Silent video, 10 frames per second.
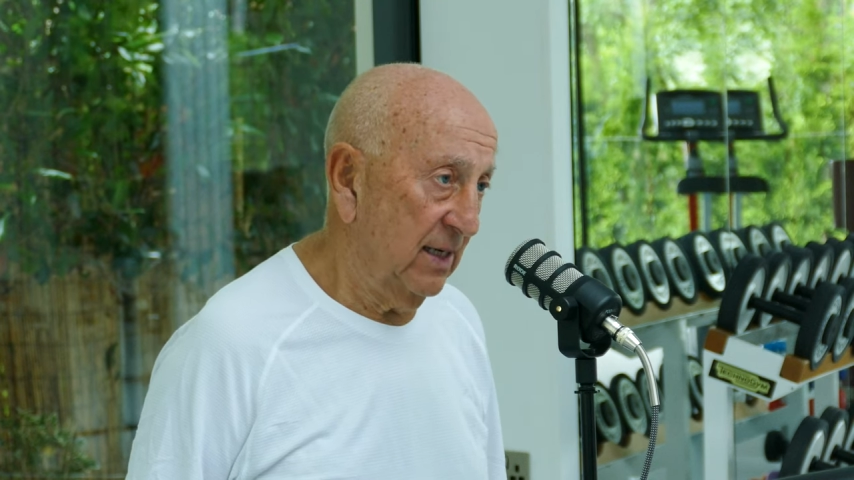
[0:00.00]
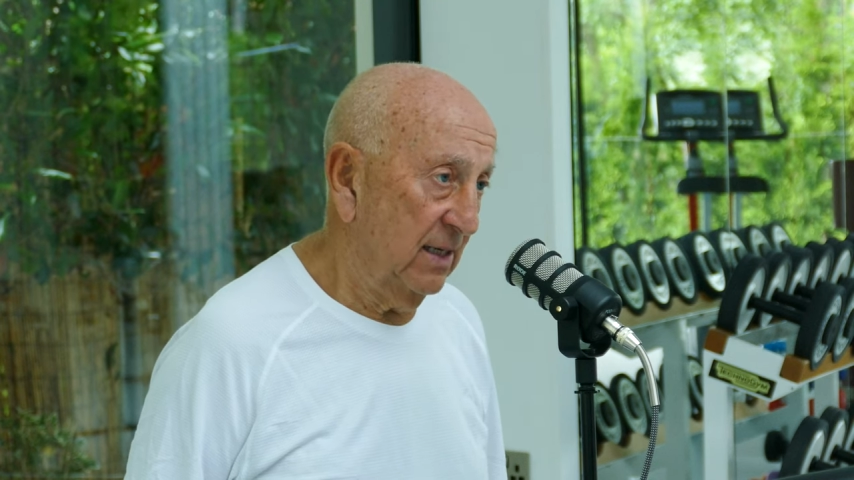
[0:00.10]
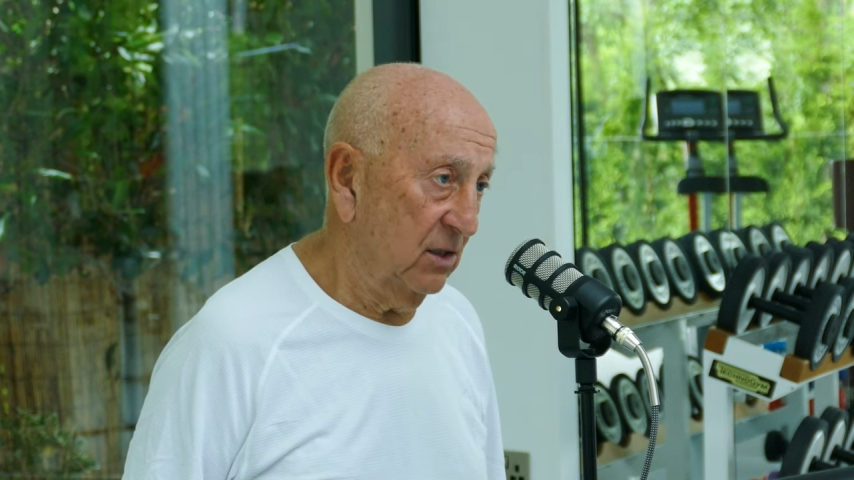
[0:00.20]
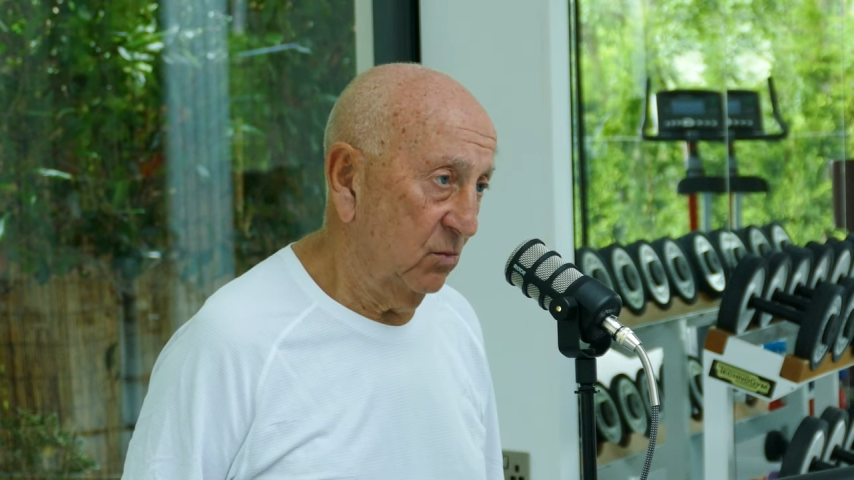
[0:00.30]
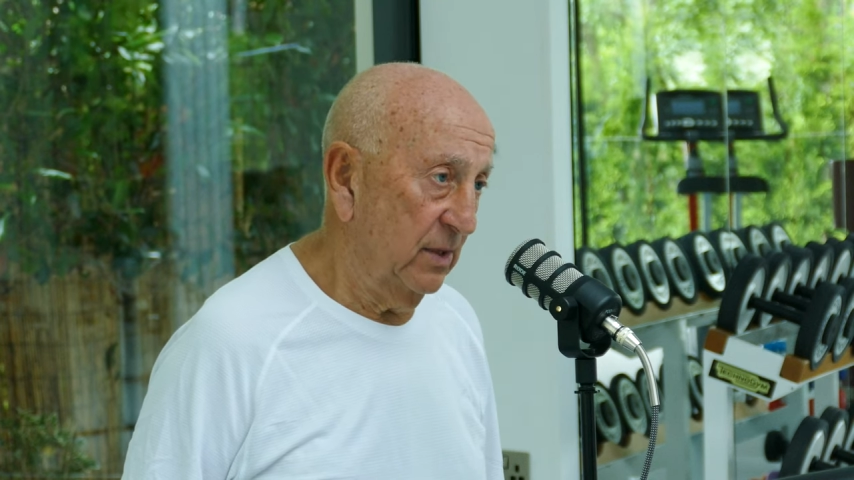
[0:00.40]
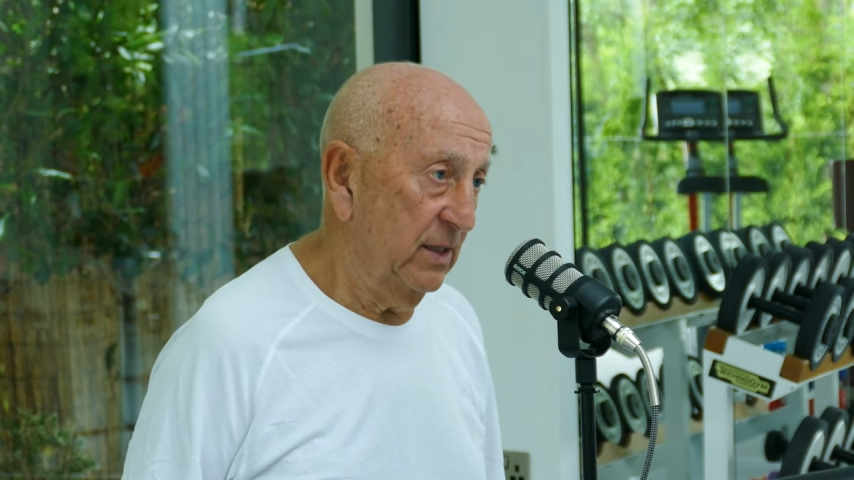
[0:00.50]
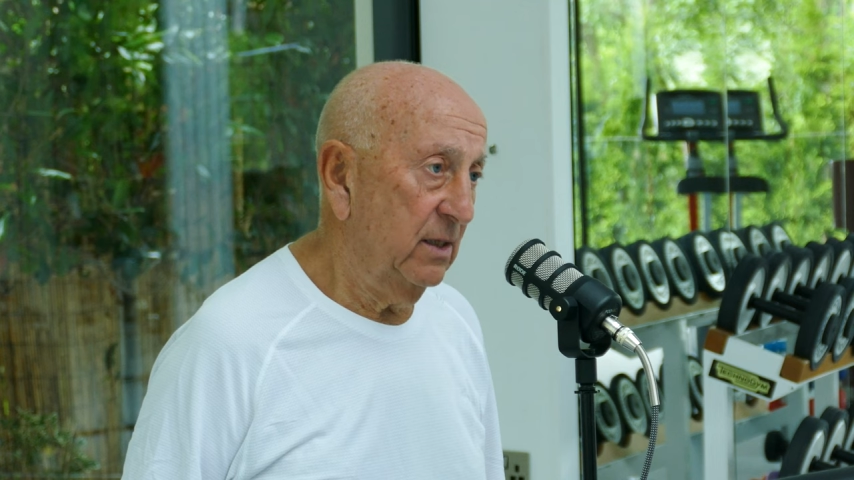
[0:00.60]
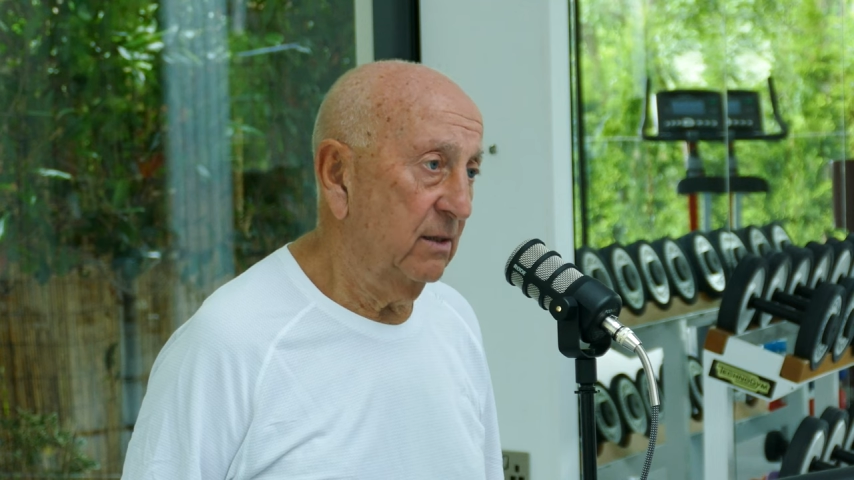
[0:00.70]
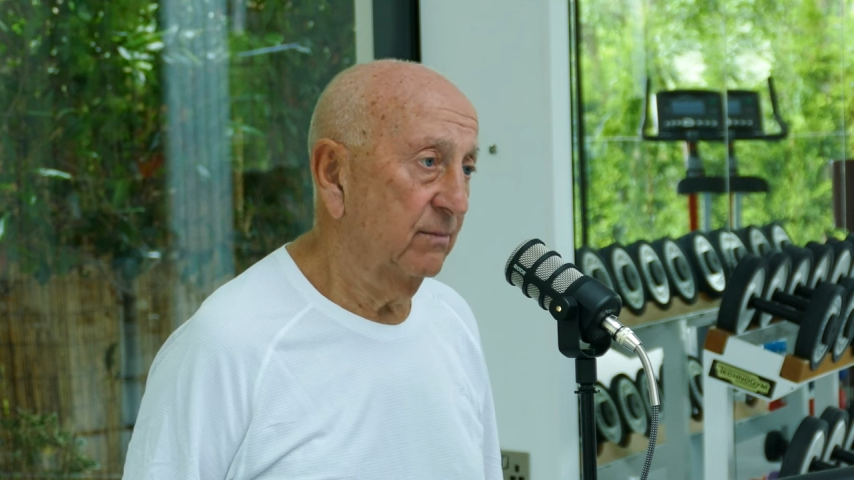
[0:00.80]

days a week.